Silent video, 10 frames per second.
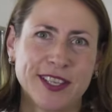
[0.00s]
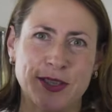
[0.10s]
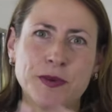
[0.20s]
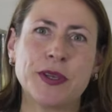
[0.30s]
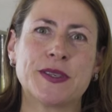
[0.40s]

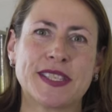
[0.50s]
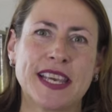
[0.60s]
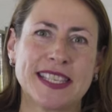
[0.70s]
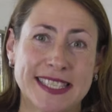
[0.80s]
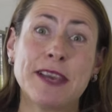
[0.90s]
do what you
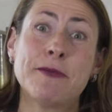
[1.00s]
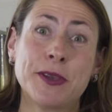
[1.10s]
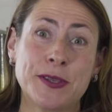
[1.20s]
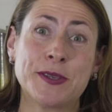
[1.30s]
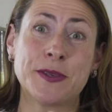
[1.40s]
say, say
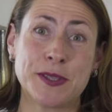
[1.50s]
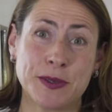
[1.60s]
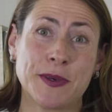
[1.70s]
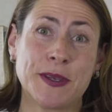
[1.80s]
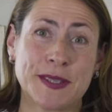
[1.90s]
what you do, and
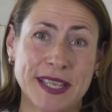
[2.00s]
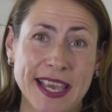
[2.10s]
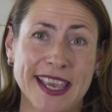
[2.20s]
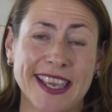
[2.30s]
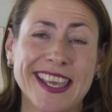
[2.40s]
do what you
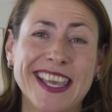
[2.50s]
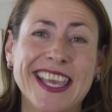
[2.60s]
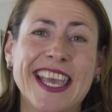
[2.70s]
say.